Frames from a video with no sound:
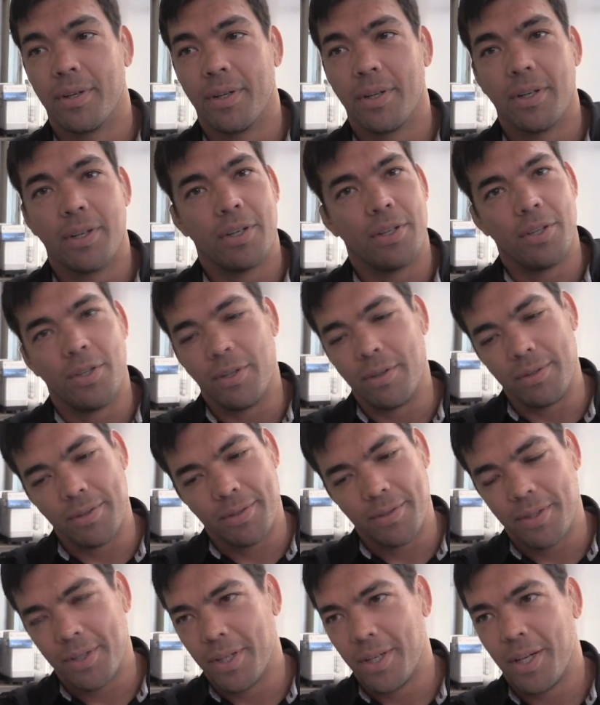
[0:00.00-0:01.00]

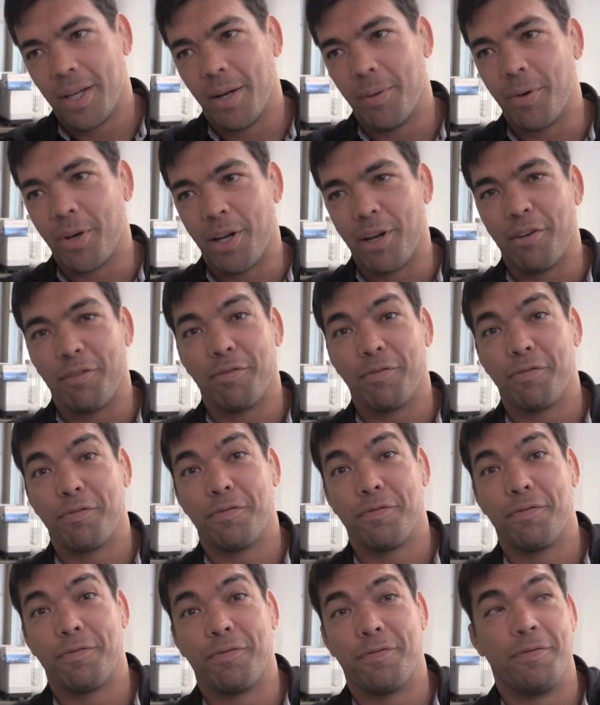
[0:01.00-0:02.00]
I'm going
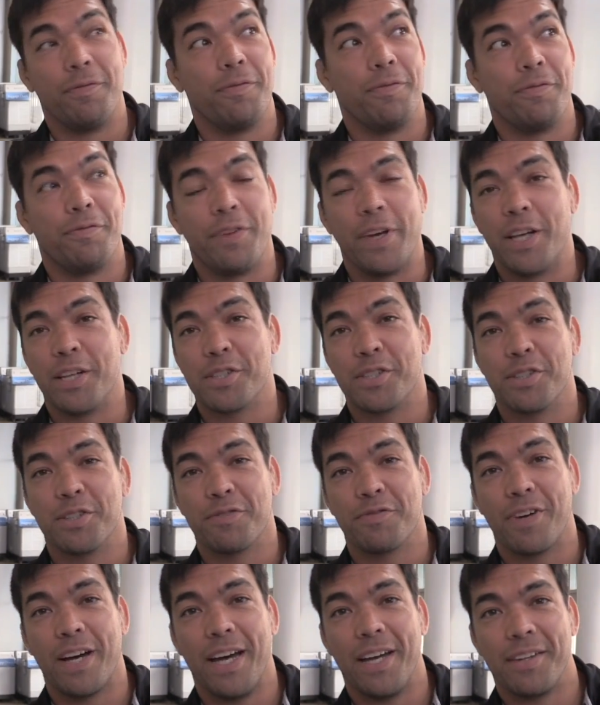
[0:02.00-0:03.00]
to finish
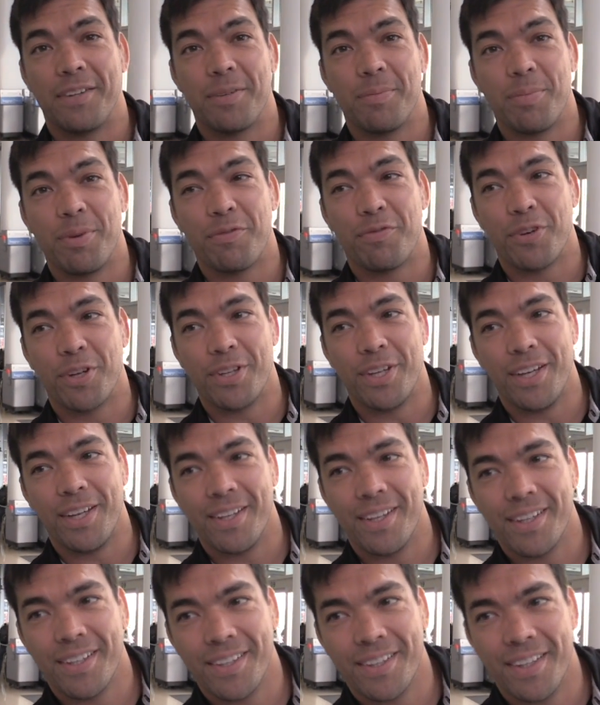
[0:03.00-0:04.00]
this fight before the
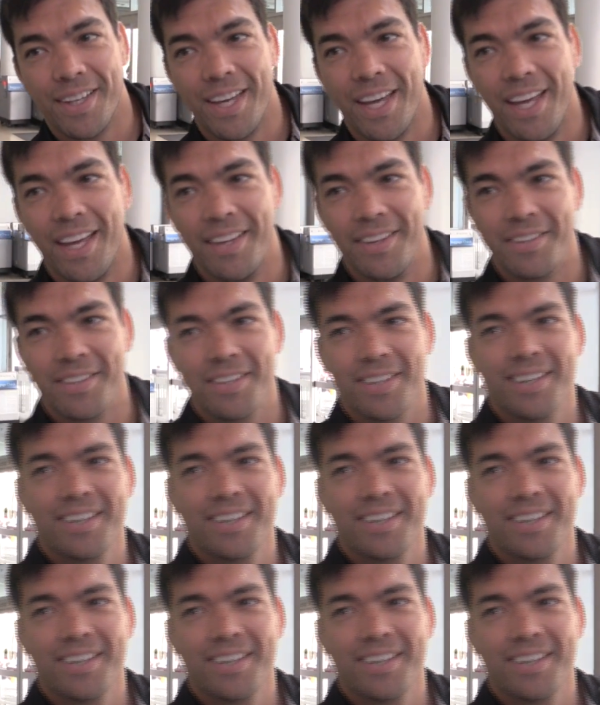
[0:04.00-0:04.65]
end.